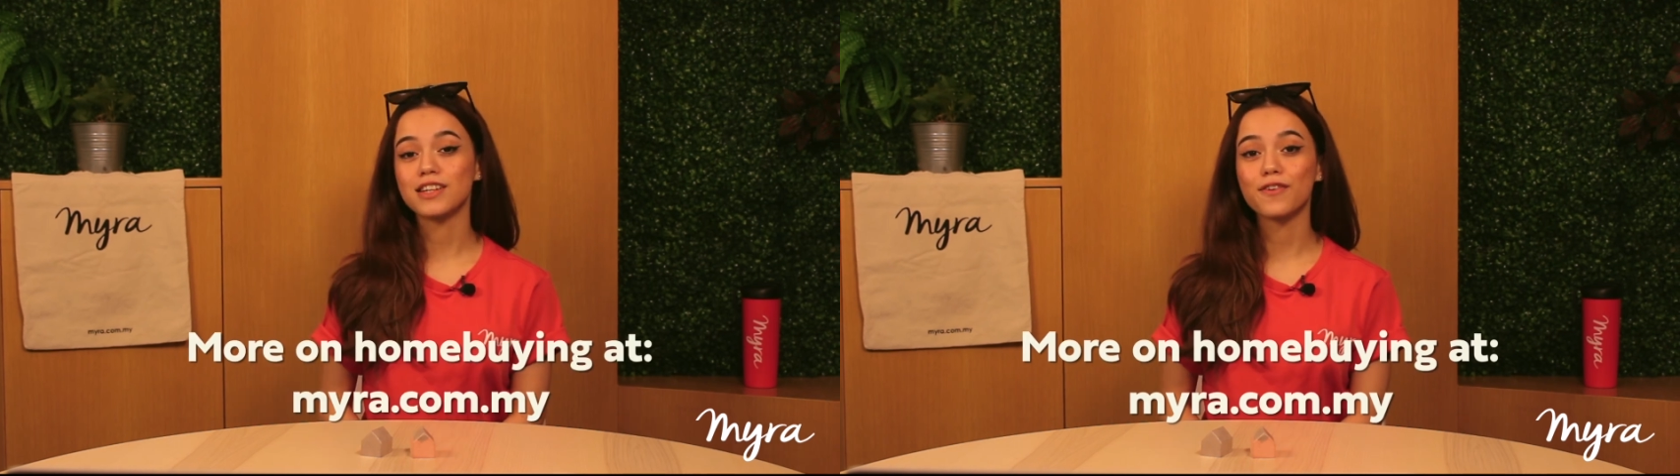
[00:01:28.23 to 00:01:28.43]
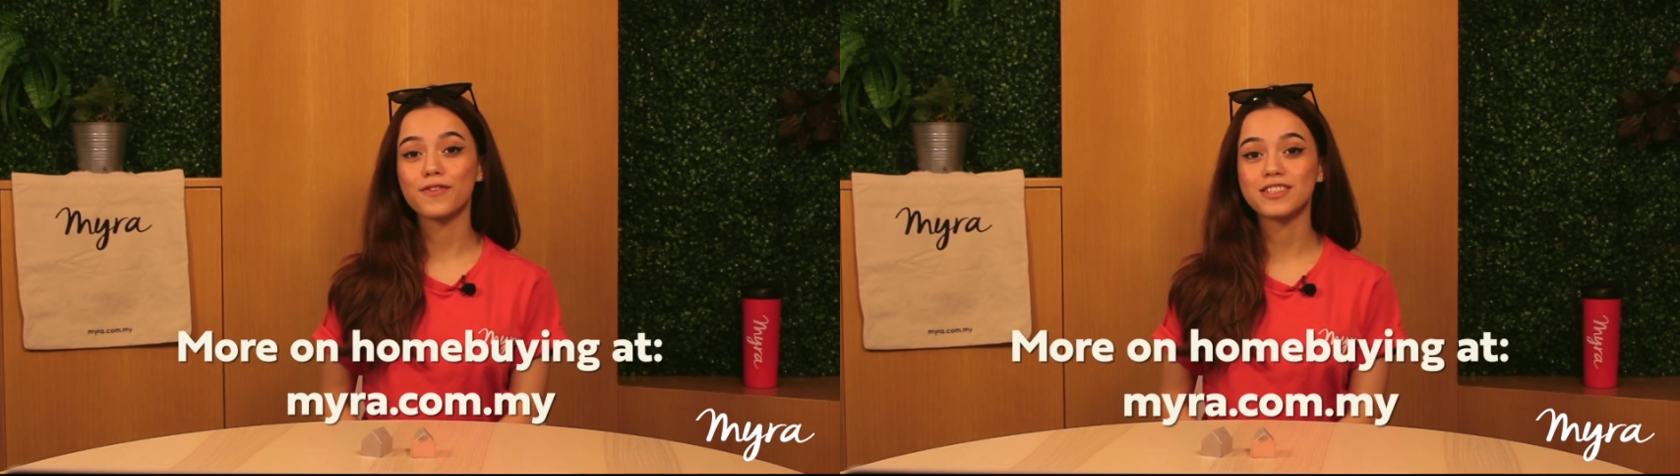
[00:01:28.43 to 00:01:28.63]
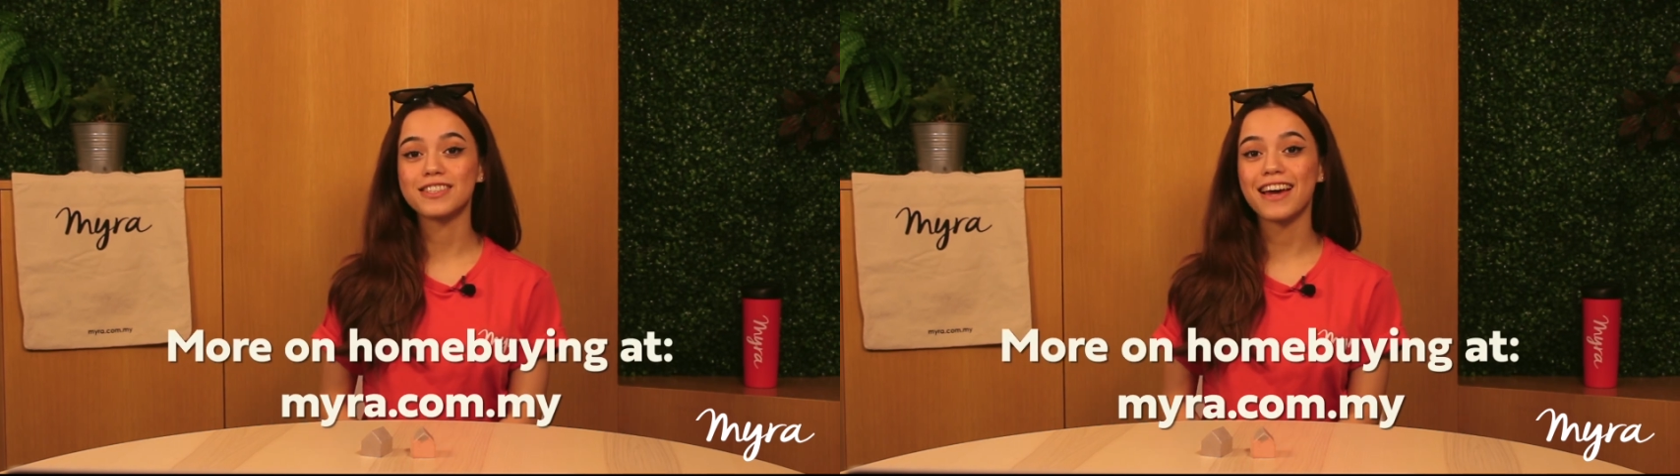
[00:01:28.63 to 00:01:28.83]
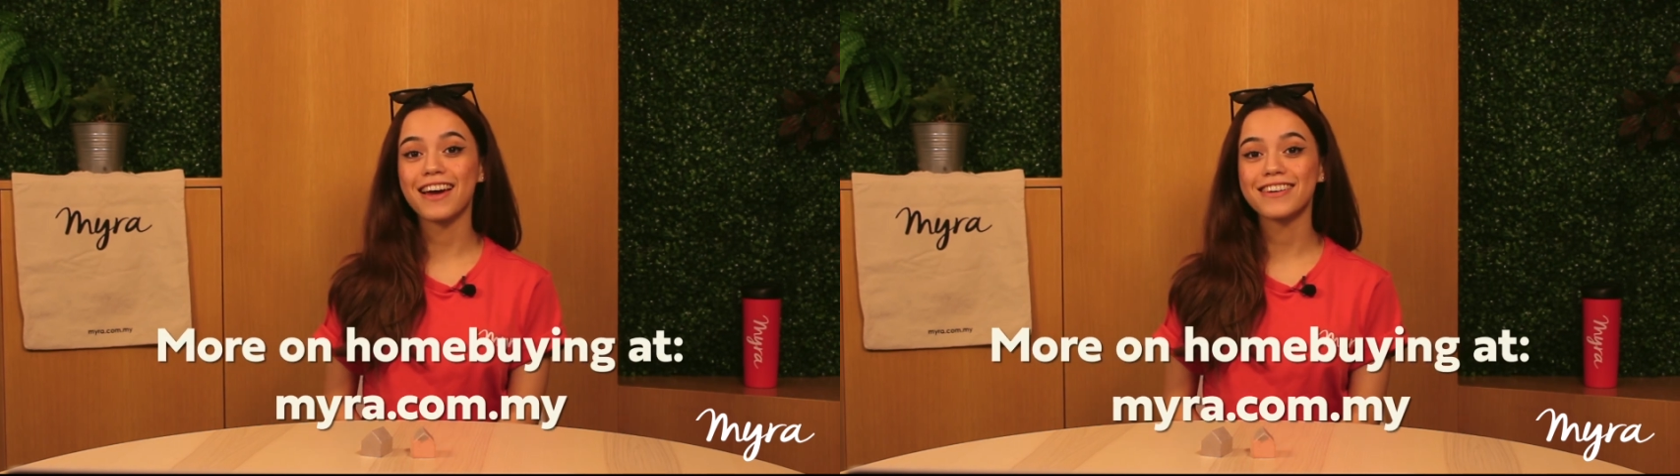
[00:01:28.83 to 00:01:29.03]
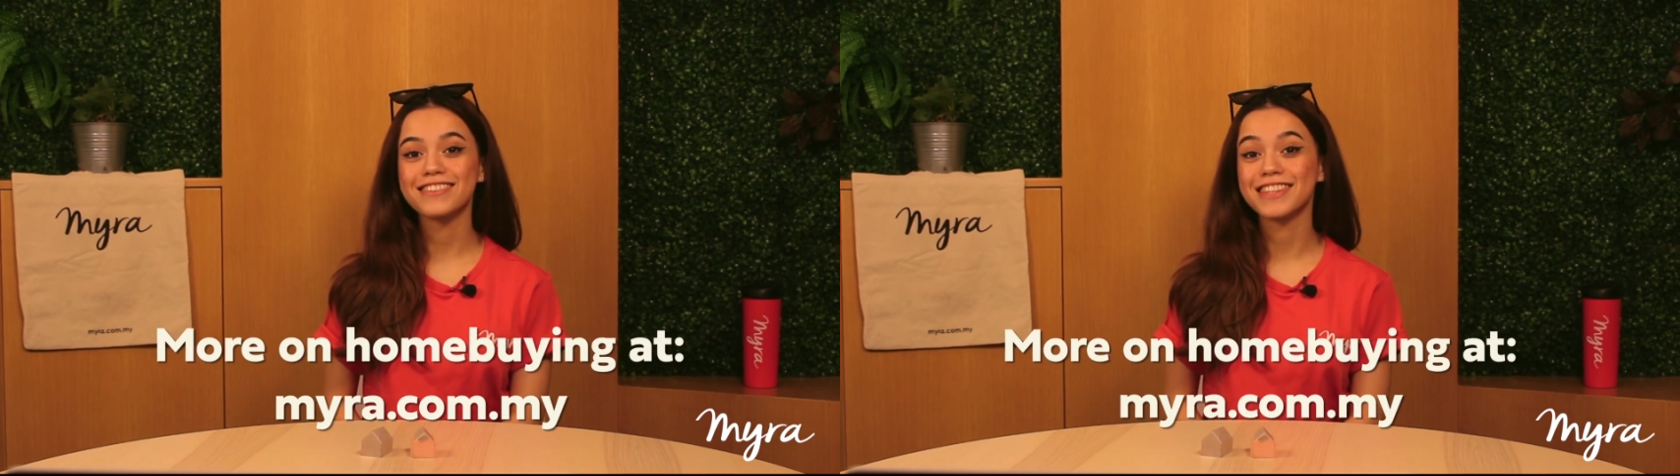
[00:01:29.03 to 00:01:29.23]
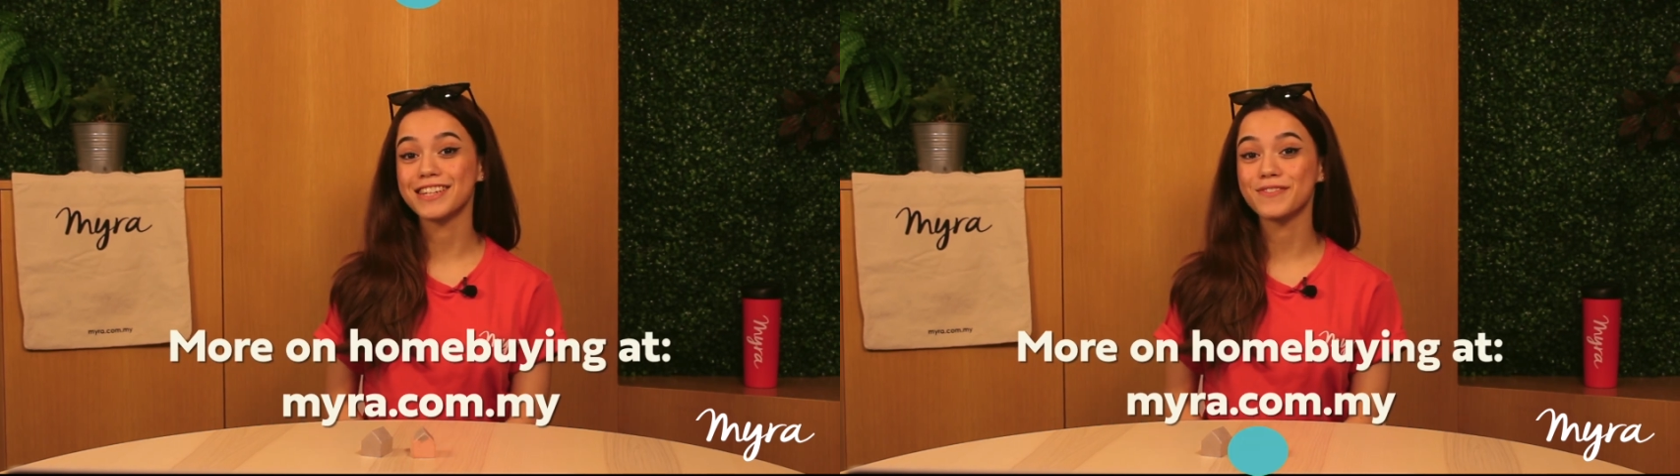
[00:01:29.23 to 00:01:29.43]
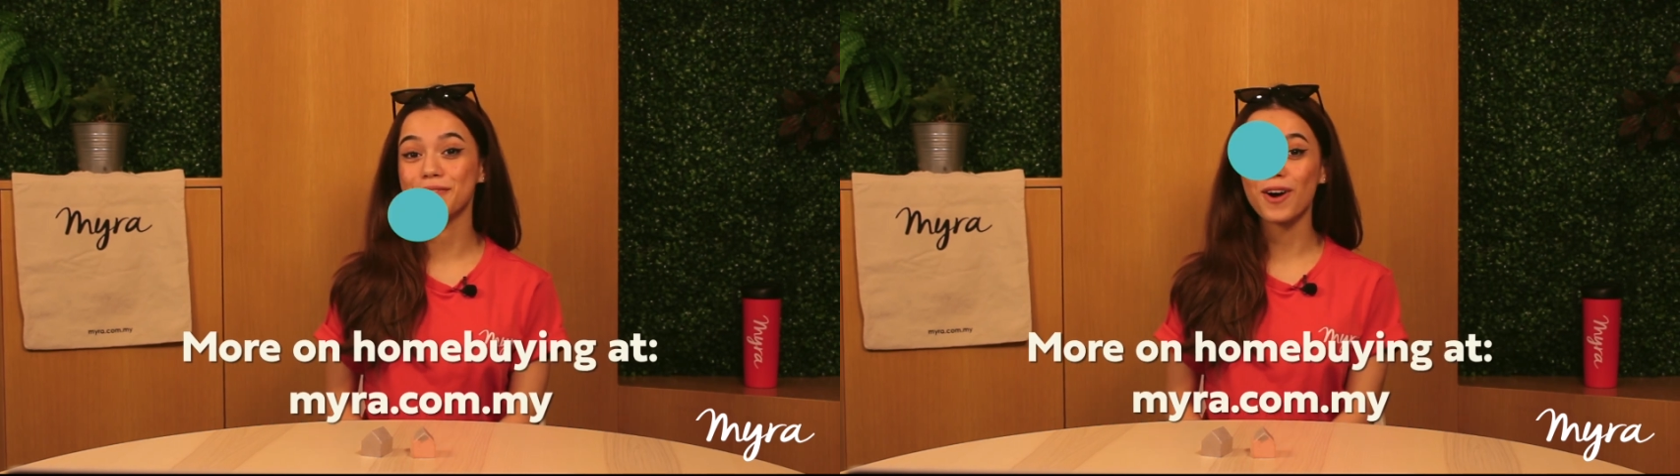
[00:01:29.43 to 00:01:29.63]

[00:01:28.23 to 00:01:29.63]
all for today. Thanks for